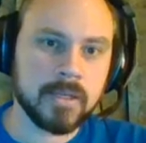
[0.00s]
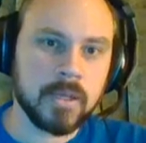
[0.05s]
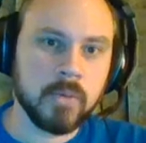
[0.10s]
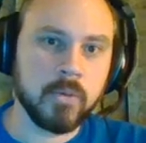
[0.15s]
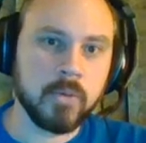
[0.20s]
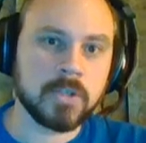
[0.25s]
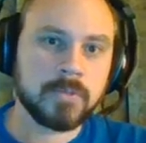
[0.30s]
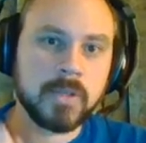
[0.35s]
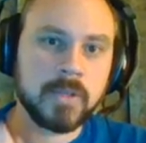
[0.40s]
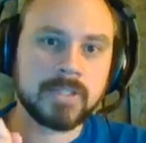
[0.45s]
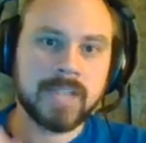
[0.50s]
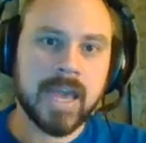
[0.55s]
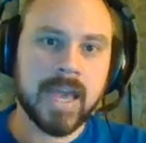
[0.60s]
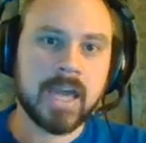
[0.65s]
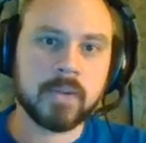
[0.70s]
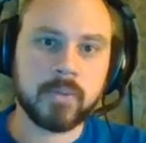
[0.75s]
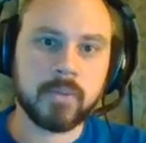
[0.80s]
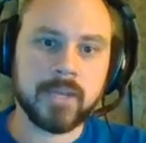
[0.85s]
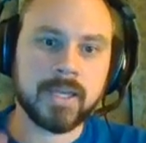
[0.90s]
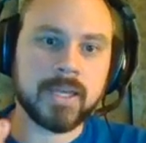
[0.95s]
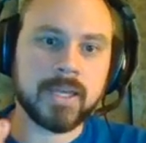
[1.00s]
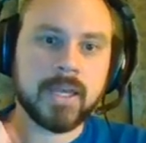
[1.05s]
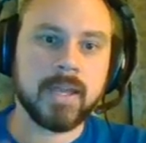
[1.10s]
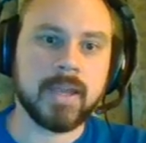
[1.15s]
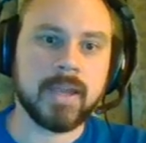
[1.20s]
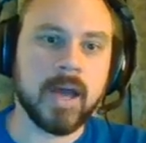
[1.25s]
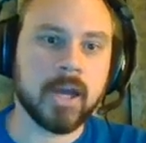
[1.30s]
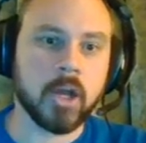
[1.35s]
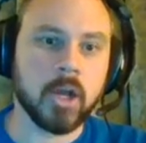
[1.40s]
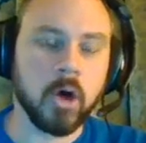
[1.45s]
which means Katarina
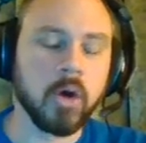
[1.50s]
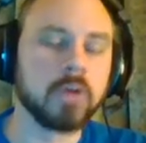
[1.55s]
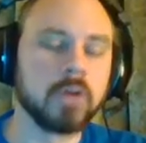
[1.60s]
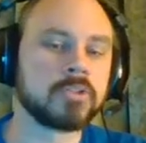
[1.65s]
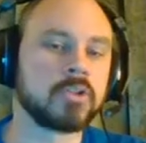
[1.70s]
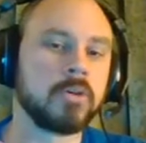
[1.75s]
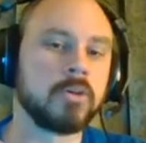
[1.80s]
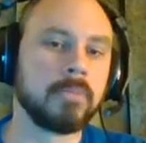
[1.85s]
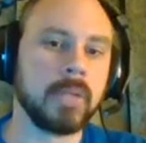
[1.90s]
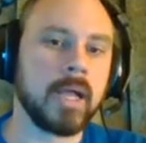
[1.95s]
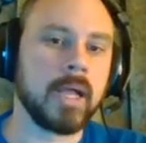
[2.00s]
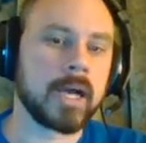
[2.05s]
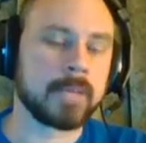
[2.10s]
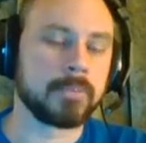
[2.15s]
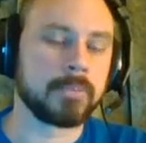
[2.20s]
cannot also block